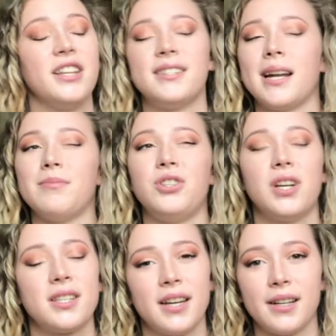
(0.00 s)
It's set up
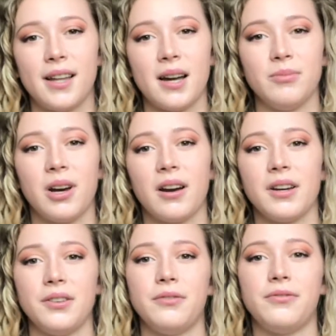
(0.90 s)
just like a
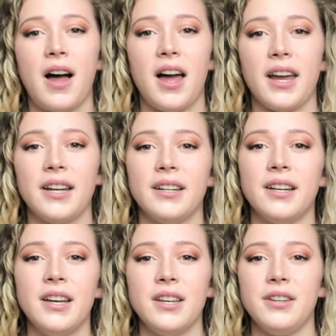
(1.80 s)
library.
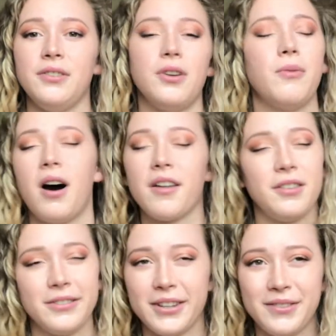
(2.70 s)
You know what
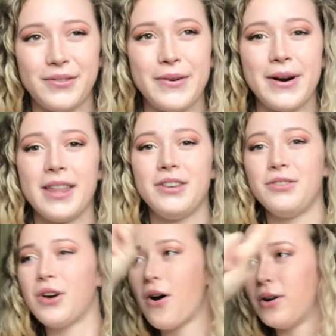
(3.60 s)
author you're looking for, and then
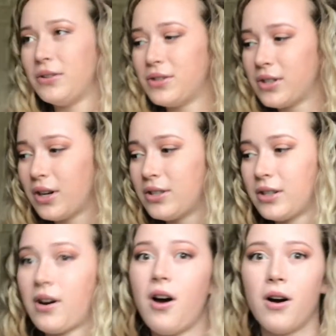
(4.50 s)
you go and you search,
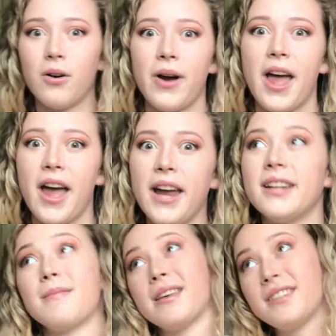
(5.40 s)
like, oh, A,
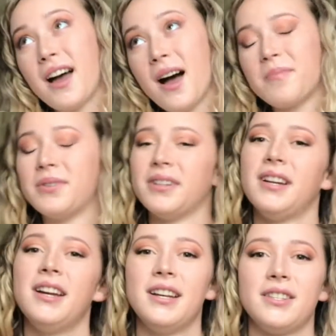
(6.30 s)
it's by the top.
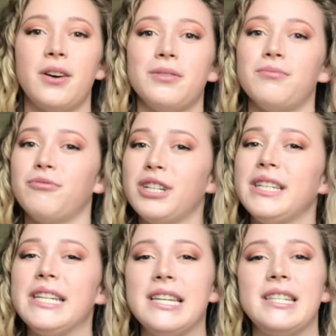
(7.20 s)
So it's
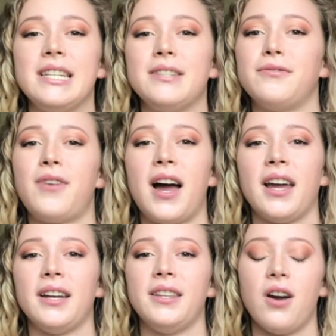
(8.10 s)
really easy to
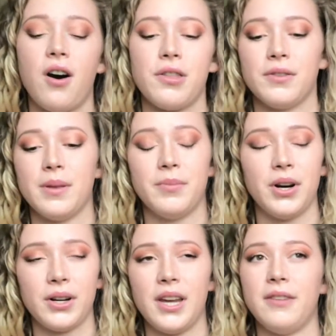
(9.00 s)
find the author in the
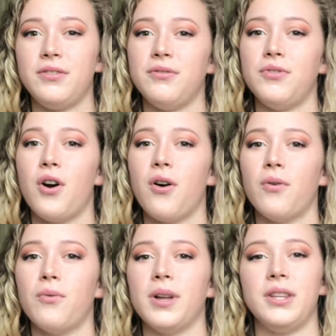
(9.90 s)
book if you
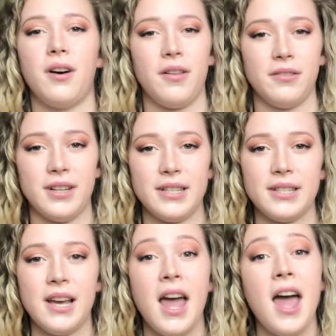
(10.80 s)
know what the author
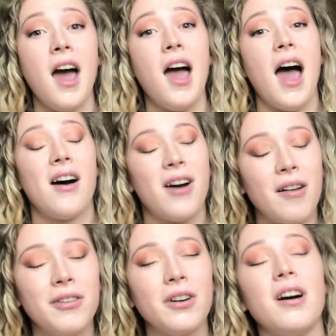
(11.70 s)
is.
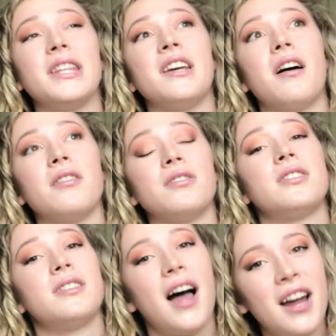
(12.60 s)
However, on the other
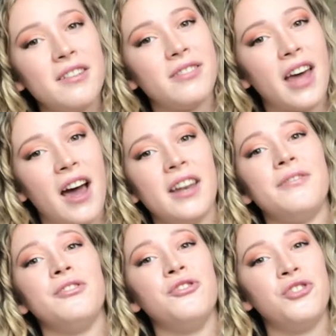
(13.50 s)
side of that,
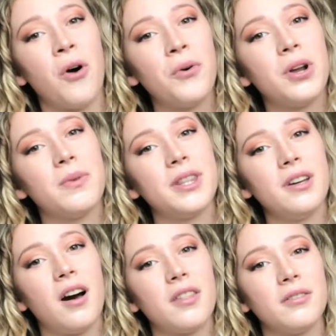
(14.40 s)
if you don't know what the
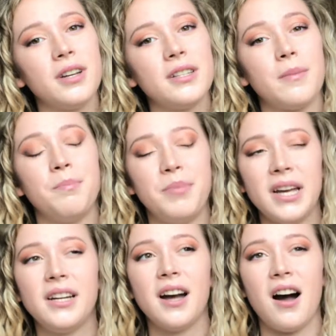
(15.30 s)
author is, a
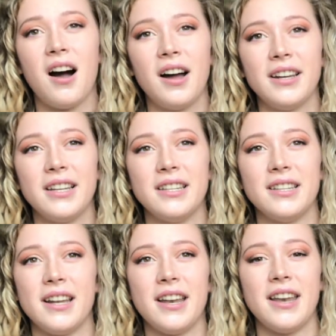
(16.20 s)
big con
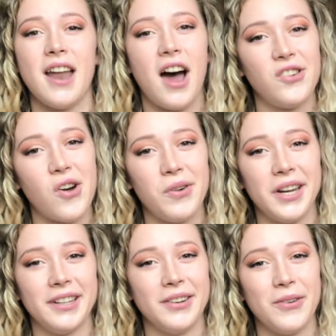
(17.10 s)
is not
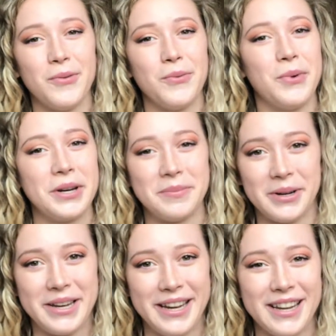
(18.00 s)
knowing where your
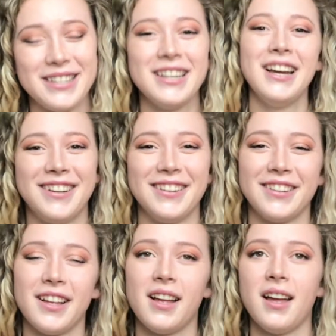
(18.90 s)
book is.
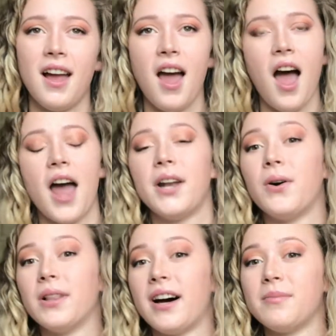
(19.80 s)
I
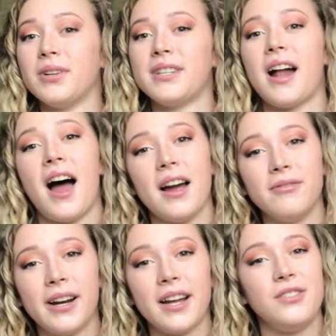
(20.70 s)
know a lot of books that
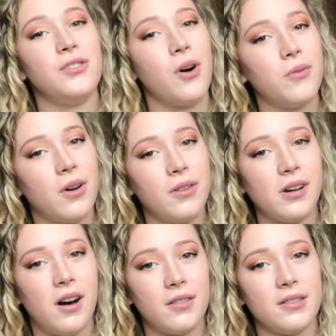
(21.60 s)
I've read, I don't know
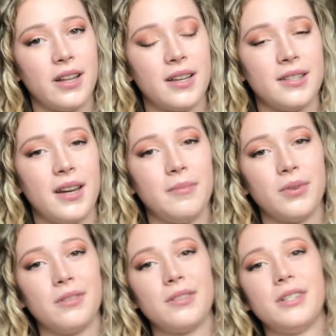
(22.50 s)
the author's last name
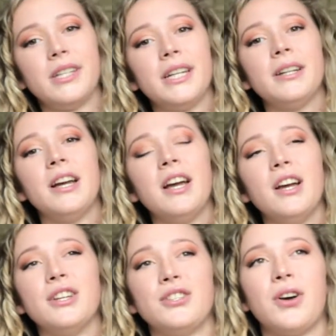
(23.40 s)
personally.
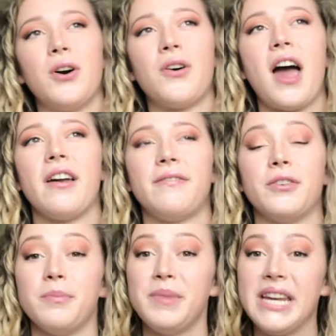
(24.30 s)
So
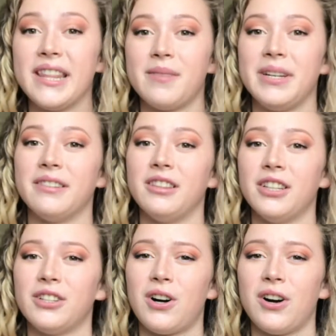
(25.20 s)
for me, that'd be a
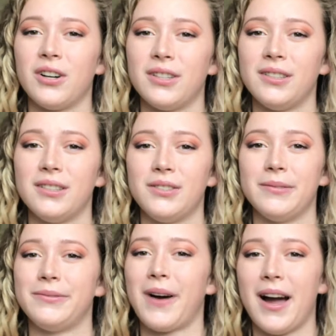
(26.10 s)
little hard
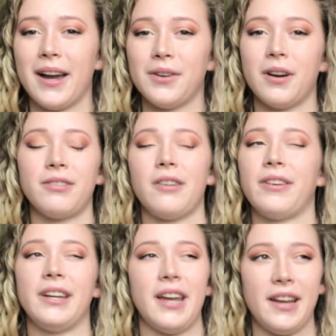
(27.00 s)
to find, or if I
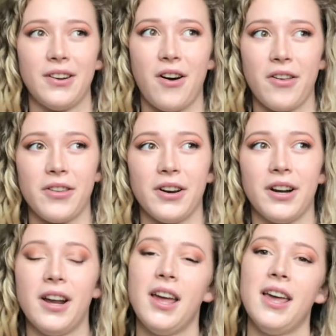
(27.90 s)
forget an
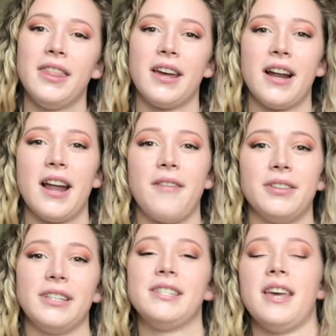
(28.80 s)
author, then I'd have
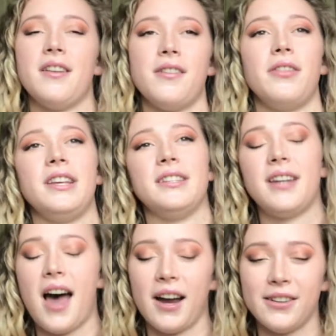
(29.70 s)
to like scan the
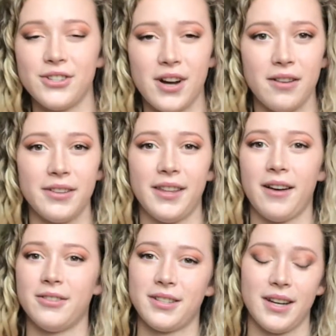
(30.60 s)
entire shelf, and
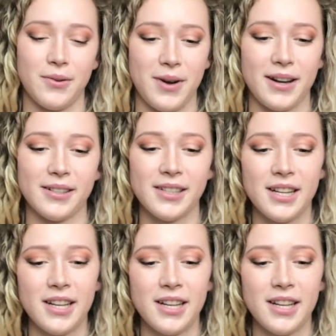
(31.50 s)
that would just take a while.